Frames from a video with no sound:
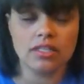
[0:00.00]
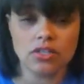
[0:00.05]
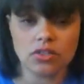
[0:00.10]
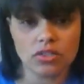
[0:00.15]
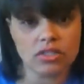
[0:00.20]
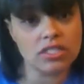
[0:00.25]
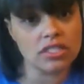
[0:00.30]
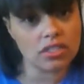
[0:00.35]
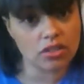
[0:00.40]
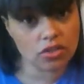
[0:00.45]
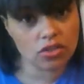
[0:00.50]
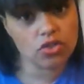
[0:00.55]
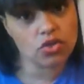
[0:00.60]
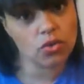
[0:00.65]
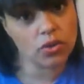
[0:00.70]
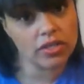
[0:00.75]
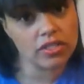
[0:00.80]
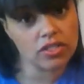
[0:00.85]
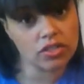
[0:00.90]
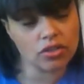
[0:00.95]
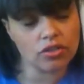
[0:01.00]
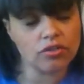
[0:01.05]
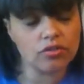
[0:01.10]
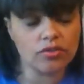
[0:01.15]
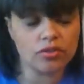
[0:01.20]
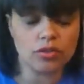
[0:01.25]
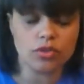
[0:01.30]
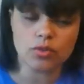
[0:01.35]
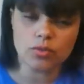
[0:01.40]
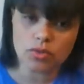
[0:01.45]
you could still enjoy certain
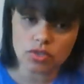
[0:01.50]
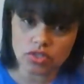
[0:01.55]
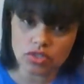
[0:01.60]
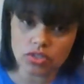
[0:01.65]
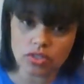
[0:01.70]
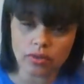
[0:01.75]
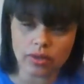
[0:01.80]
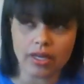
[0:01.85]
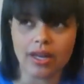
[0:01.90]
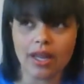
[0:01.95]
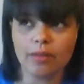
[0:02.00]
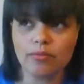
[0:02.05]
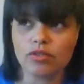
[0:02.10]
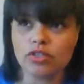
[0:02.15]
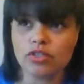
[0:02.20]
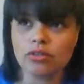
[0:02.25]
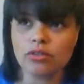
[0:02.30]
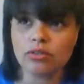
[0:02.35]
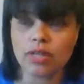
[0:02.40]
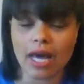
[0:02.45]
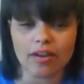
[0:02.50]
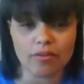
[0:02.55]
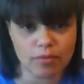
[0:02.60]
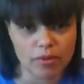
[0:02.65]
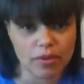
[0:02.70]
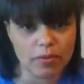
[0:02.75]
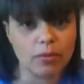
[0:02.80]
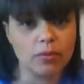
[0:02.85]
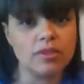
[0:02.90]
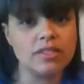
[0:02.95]
foods, would you do it? I'm sure a lot
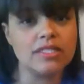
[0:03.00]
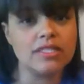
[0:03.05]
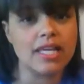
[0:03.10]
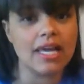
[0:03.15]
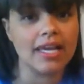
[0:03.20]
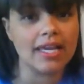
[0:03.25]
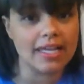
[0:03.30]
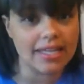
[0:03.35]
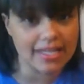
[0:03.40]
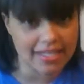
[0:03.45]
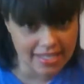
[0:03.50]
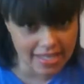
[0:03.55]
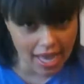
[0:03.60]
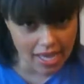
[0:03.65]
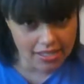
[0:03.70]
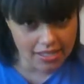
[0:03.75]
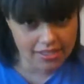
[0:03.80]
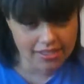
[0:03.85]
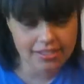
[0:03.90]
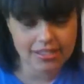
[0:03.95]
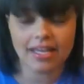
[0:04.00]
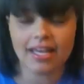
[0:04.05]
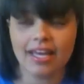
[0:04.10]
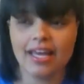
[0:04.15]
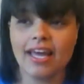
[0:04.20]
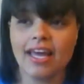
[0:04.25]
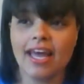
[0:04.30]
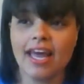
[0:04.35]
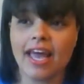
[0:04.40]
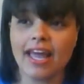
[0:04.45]
of people would say yes.
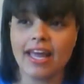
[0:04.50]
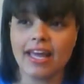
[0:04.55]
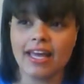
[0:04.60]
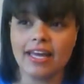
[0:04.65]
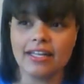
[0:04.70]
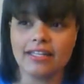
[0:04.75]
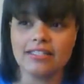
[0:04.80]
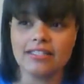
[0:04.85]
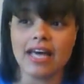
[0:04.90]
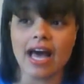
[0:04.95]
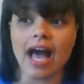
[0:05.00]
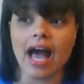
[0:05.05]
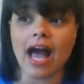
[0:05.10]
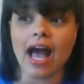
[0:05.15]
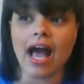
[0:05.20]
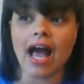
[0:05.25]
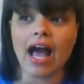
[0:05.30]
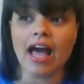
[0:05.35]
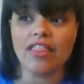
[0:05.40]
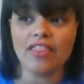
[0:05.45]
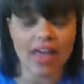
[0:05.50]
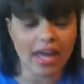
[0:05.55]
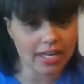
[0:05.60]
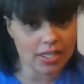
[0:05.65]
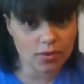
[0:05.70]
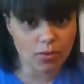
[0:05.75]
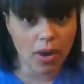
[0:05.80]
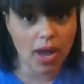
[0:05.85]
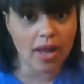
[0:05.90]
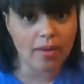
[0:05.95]
And that
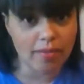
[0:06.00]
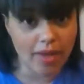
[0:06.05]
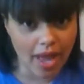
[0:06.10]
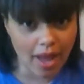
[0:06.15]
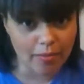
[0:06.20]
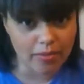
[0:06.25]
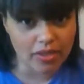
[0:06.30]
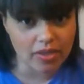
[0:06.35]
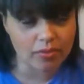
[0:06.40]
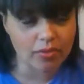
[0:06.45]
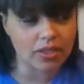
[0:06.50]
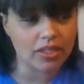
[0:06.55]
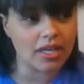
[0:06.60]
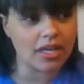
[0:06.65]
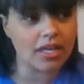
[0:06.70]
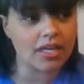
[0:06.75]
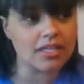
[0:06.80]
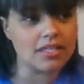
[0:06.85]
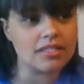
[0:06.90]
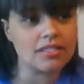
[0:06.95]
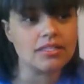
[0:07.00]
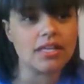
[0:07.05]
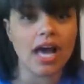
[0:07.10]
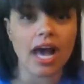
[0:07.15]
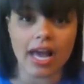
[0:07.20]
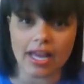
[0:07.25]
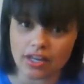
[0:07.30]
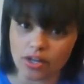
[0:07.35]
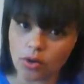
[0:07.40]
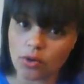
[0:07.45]
is why I'm happy, because
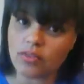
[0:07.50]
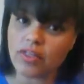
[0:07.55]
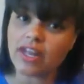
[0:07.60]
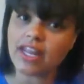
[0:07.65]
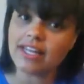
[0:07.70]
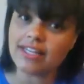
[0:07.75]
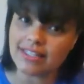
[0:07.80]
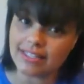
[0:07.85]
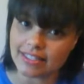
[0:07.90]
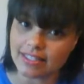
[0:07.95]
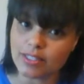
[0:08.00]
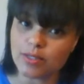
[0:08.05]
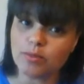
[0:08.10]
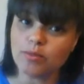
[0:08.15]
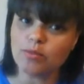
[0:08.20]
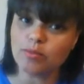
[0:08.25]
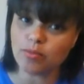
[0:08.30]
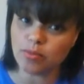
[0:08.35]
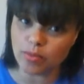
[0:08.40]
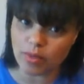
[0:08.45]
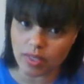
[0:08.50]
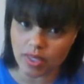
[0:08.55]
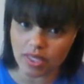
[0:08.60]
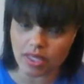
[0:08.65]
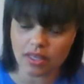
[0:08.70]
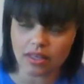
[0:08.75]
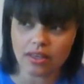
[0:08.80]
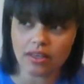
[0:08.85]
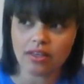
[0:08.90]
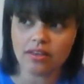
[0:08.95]
I know that I need to
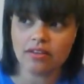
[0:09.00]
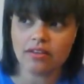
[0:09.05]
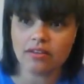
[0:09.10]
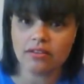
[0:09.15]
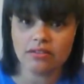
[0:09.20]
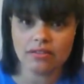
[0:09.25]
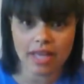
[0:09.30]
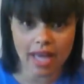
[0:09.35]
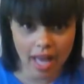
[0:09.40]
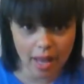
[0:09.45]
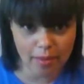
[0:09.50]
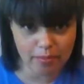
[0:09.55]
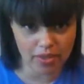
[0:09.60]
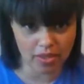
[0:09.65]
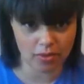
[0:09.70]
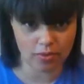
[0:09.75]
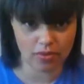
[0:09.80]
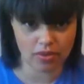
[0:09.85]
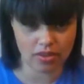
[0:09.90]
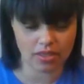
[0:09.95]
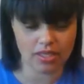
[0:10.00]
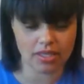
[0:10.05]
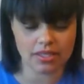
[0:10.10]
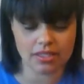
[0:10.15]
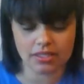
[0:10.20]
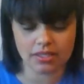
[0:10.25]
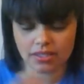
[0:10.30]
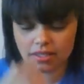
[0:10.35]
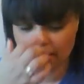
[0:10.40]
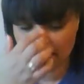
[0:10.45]
be happy with
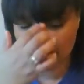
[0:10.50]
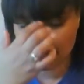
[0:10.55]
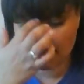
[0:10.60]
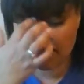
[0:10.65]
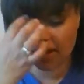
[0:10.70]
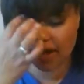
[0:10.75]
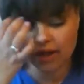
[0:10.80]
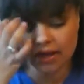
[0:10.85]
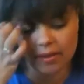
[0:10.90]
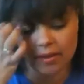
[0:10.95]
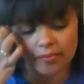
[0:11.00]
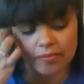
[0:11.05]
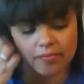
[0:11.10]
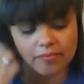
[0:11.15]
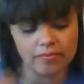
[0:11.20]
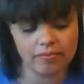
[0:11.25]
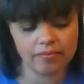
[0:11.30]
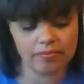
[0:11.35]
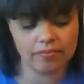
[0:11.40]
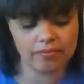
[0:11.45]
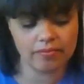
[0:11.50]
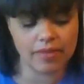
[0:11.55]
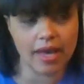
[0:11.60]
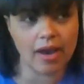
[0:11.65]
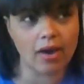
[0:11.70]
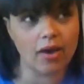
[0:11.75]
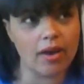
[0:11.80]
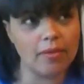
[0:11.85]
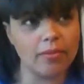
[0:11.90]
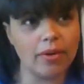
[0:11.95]
this.
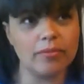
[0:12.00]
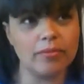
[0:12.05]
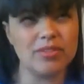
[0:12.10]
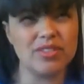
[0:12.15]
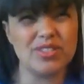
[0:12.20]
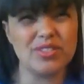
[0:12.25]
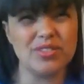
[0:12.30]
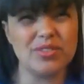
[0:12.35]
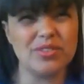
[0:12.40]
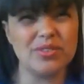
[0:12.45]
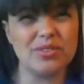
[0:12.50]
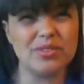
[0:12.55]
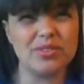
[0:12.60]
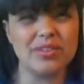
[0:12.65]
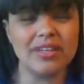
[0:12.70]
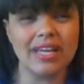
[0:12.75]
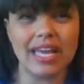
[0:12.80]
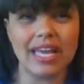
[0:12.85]
Now I'm up to